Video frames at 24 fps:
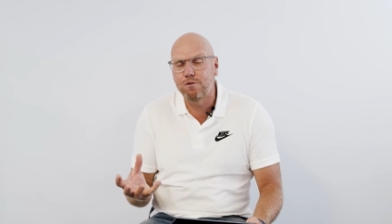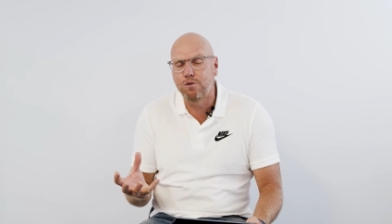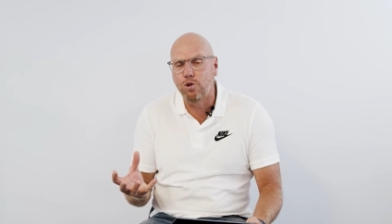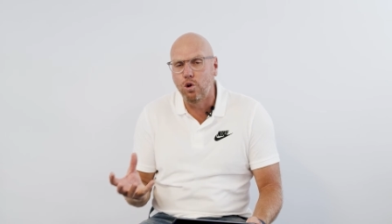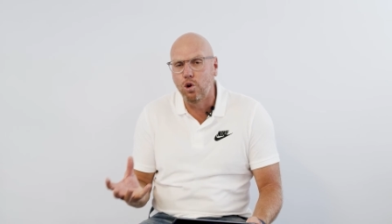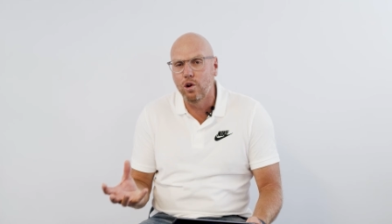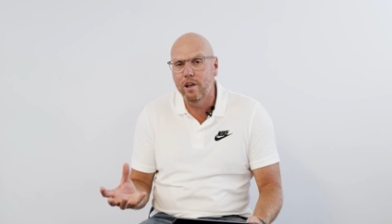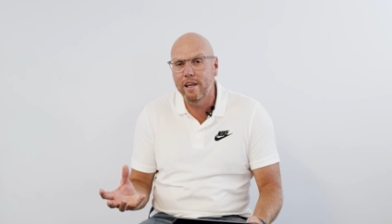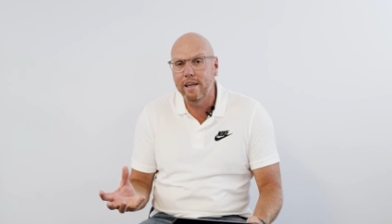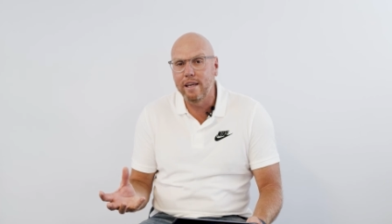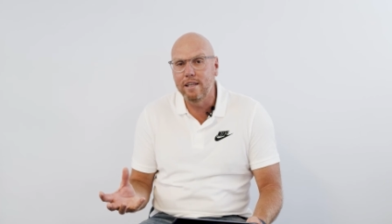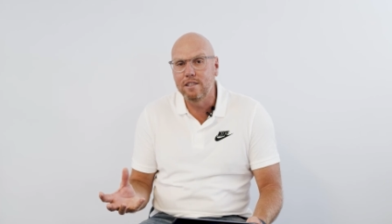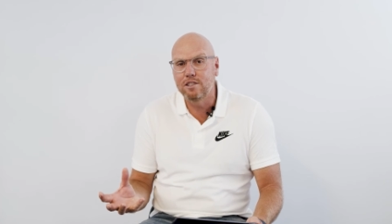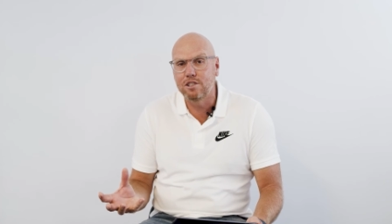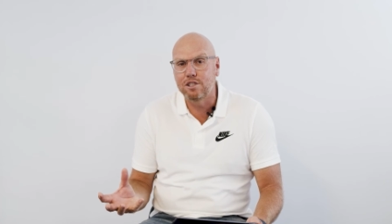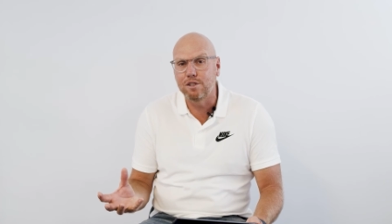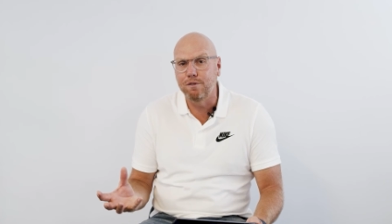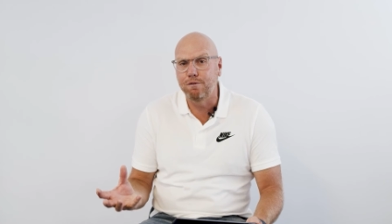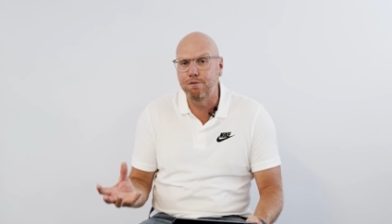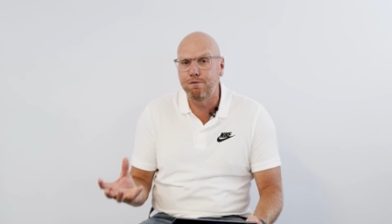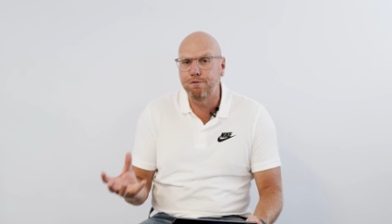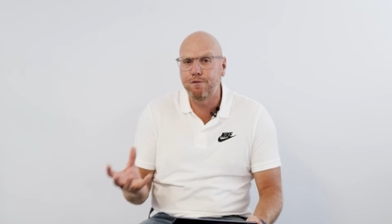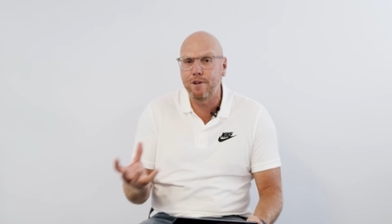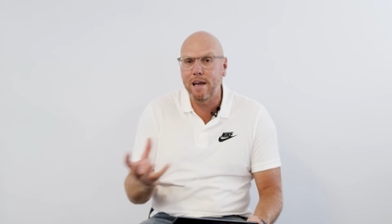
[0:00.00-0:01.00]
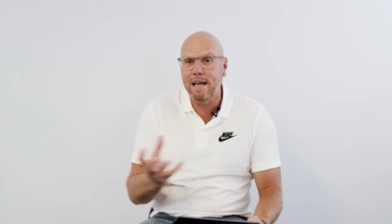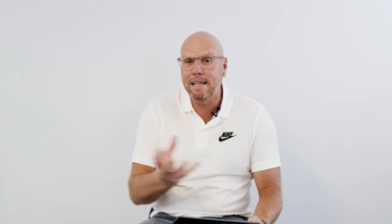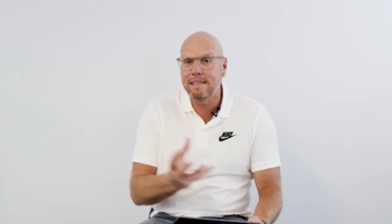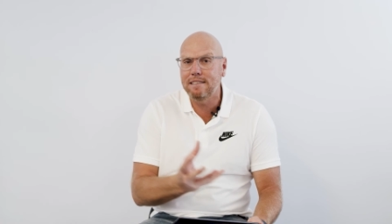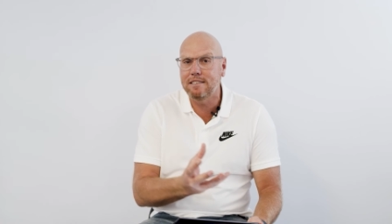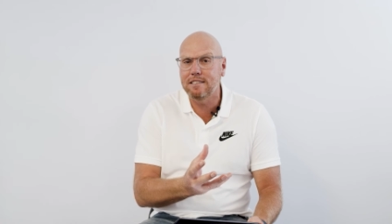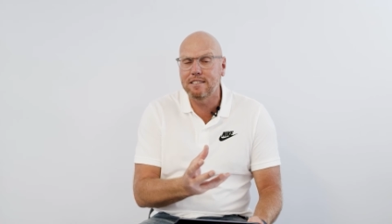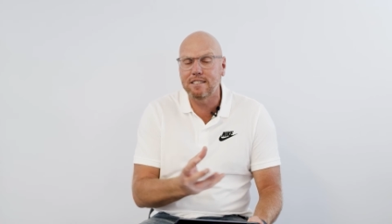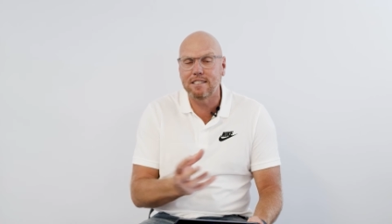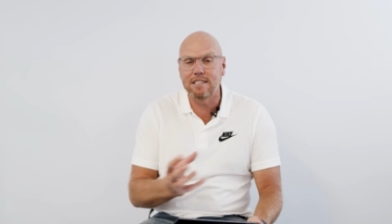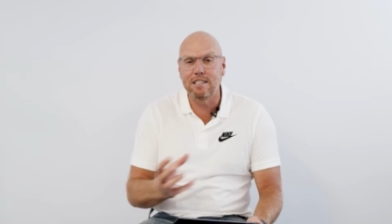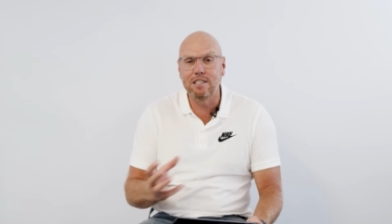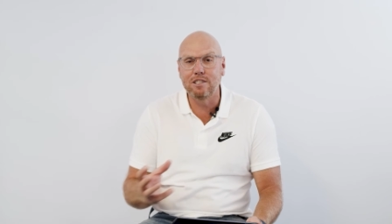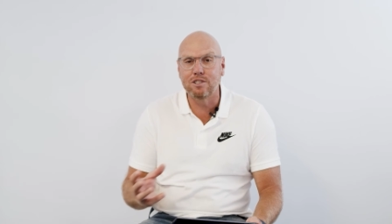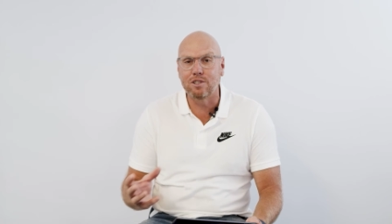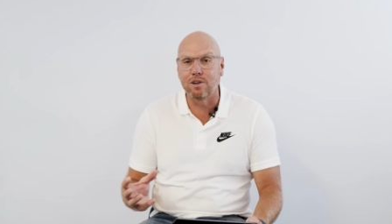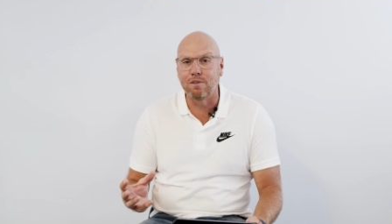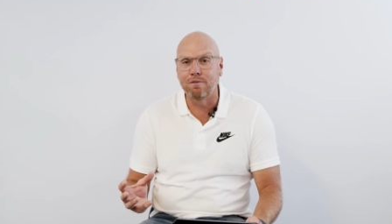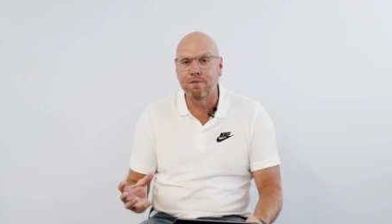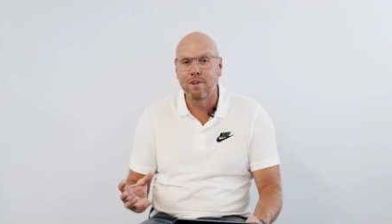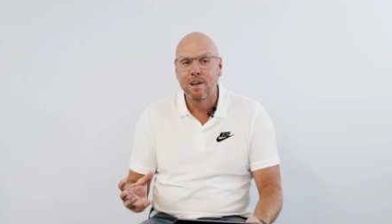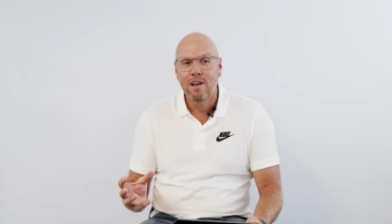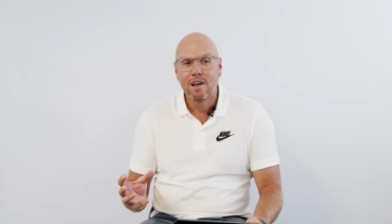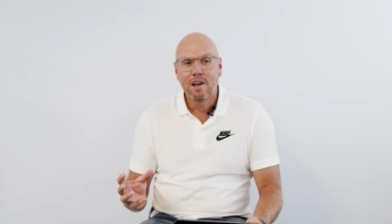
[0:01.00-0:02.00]
falling into fantasies
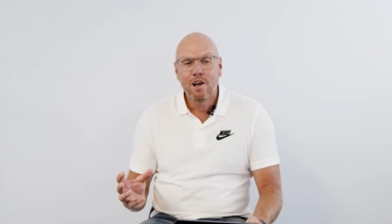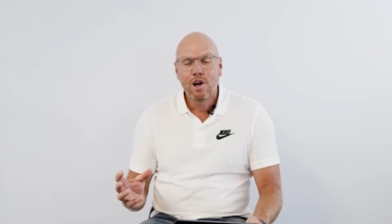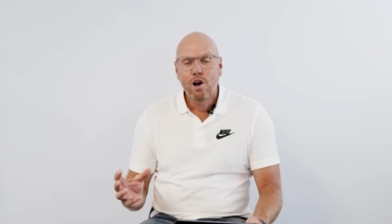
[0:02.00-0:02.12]
of,